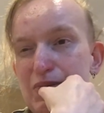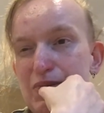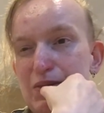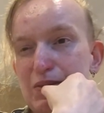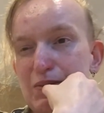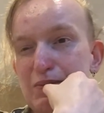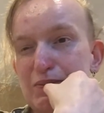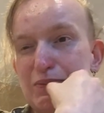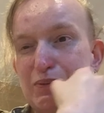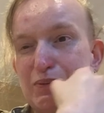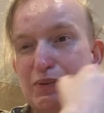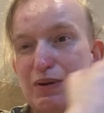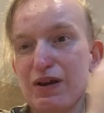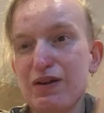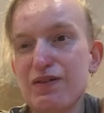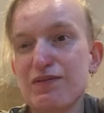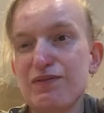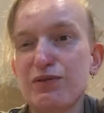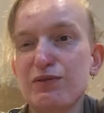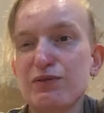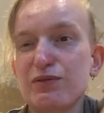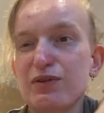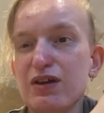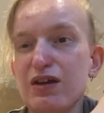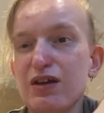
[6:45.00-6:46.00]

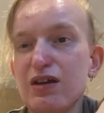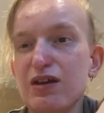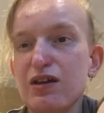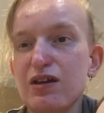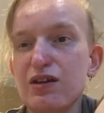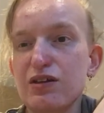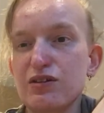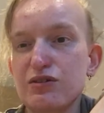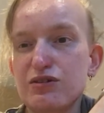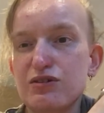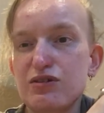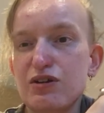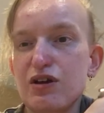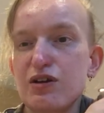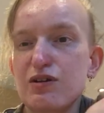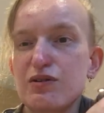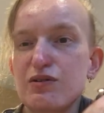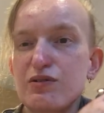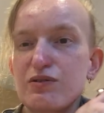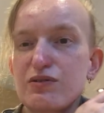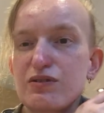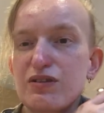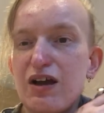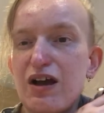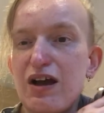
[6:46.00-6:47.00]
bravery. It
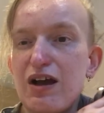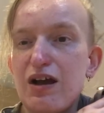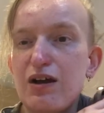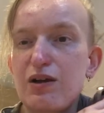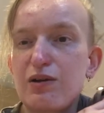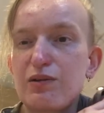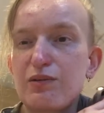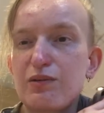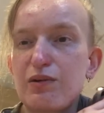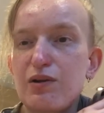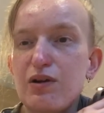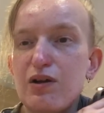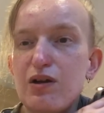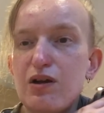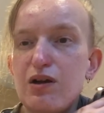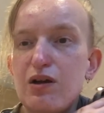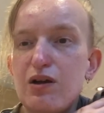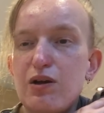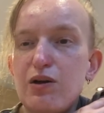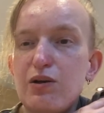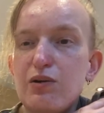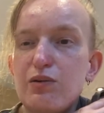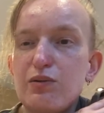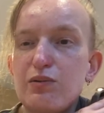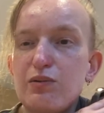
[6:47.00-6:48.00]
shows how
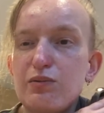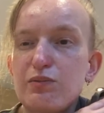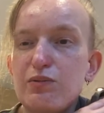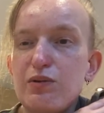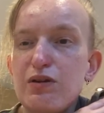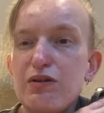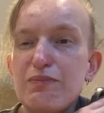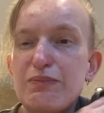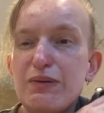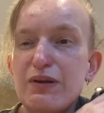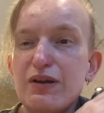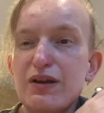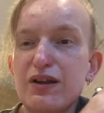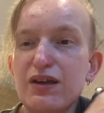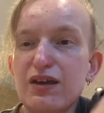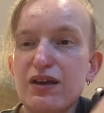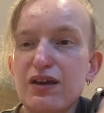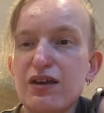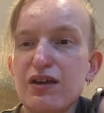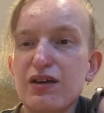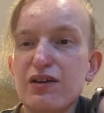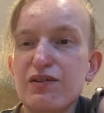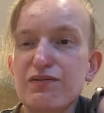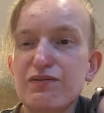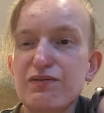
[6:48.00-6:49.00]
we
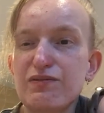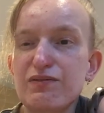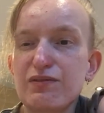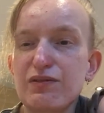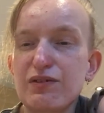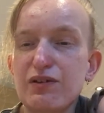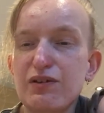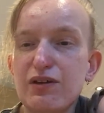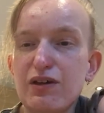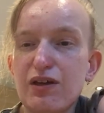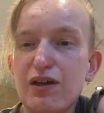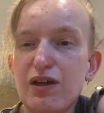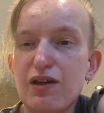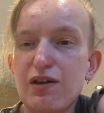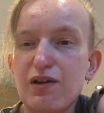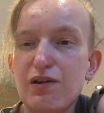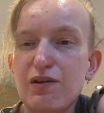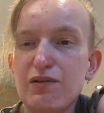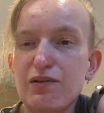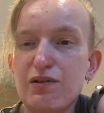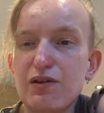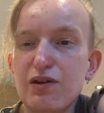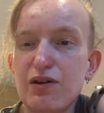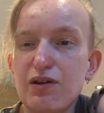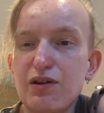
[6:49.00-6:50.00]
believe,
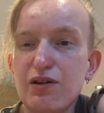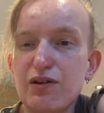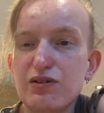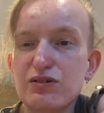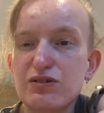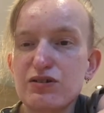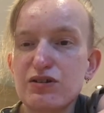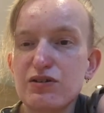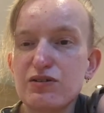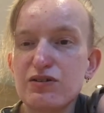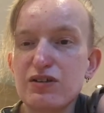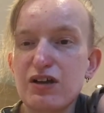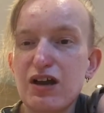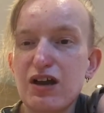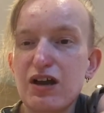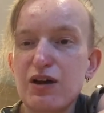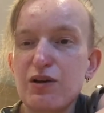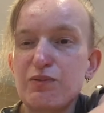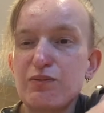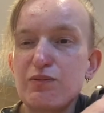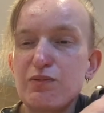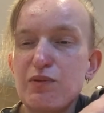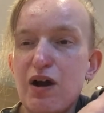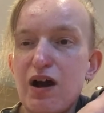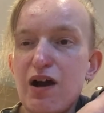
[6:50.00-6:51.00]
you know, it shows how
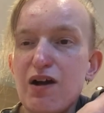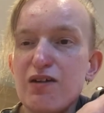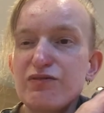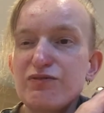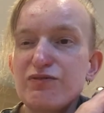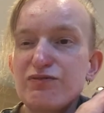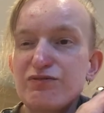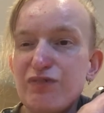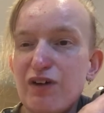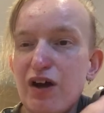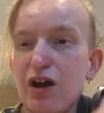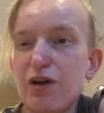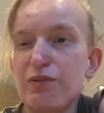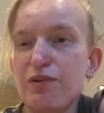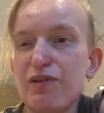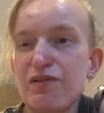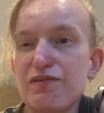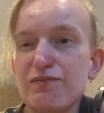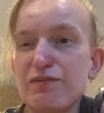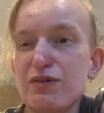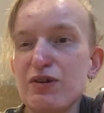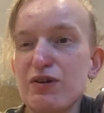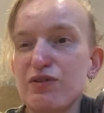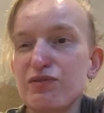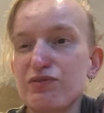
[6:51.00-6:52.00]
far we've
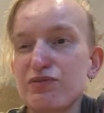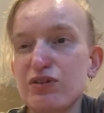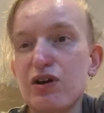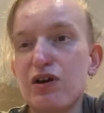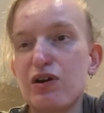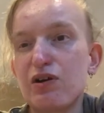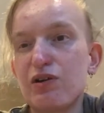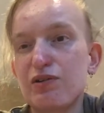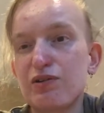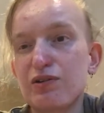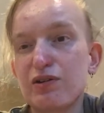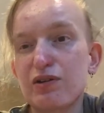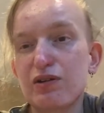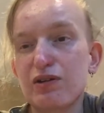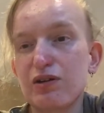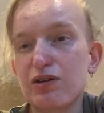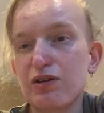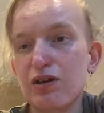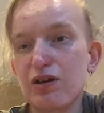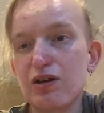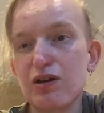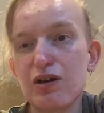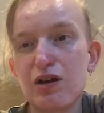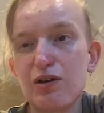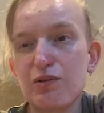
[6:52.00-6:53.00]
moved on.
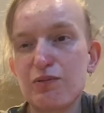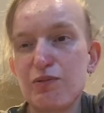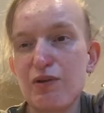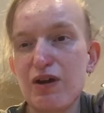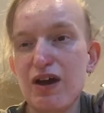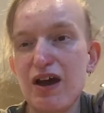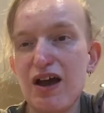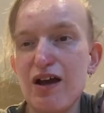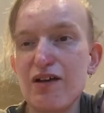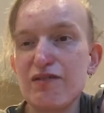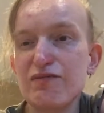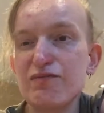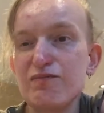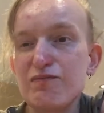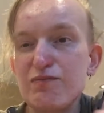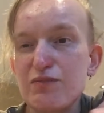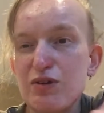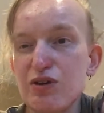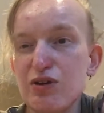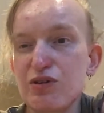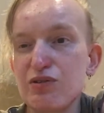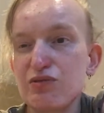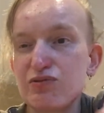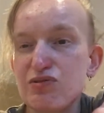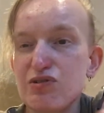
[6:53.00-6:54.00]
You know, we have
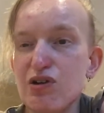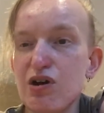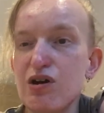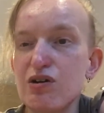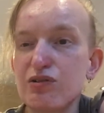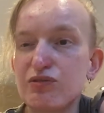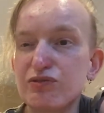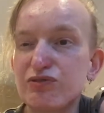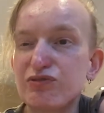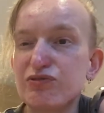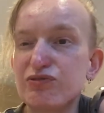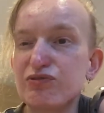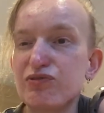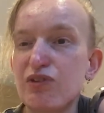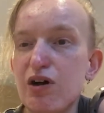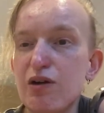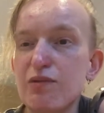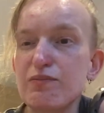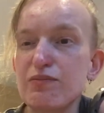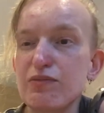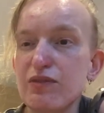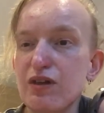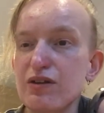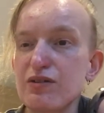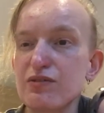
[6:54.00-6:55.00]
moved on
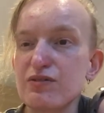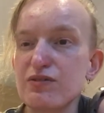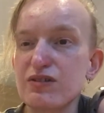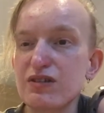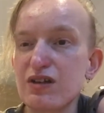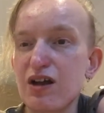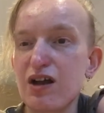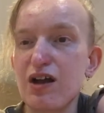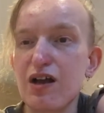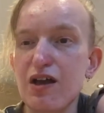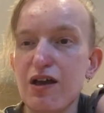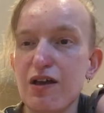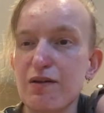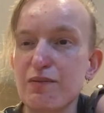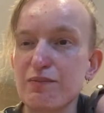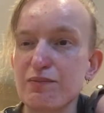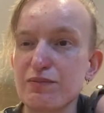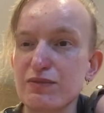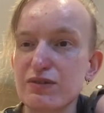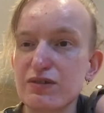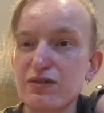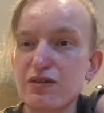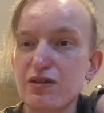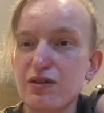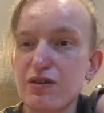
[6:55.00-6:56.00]
from those
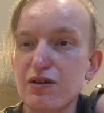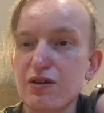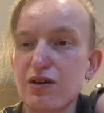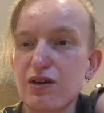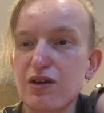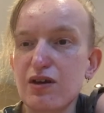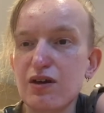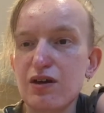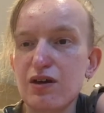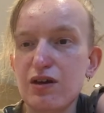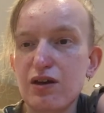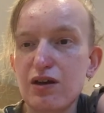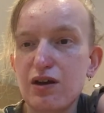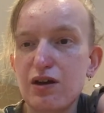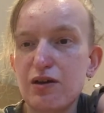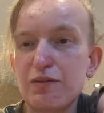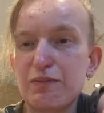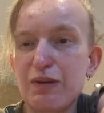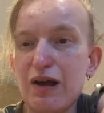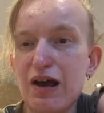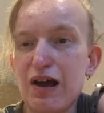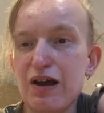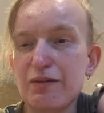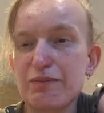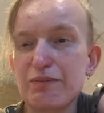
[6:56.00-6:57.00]
times. You know,
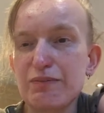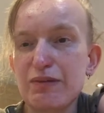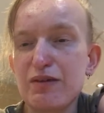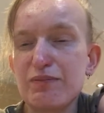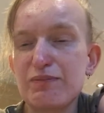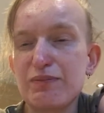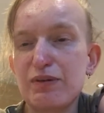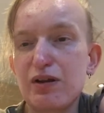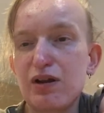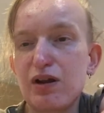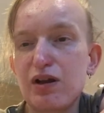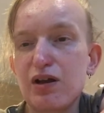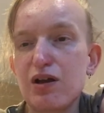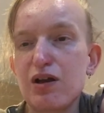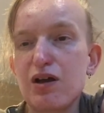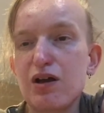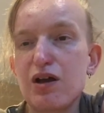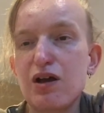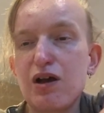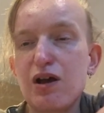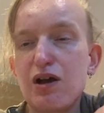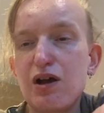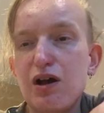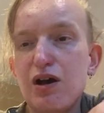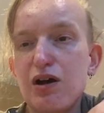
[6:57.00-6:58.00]
black people
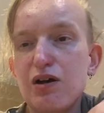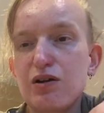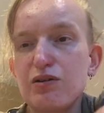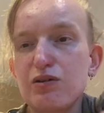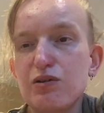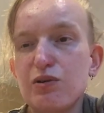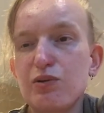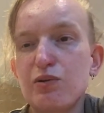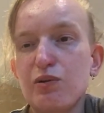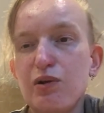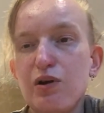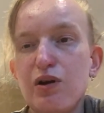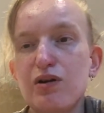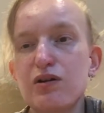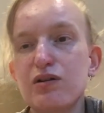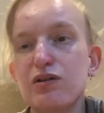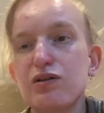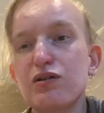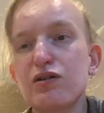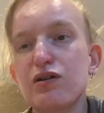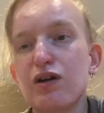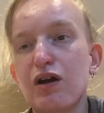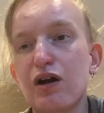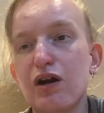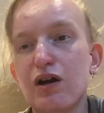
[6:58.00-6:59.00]
are no
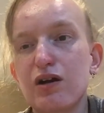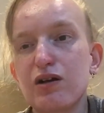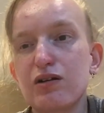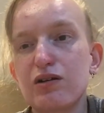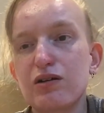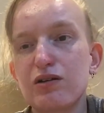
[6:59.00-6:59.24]
longer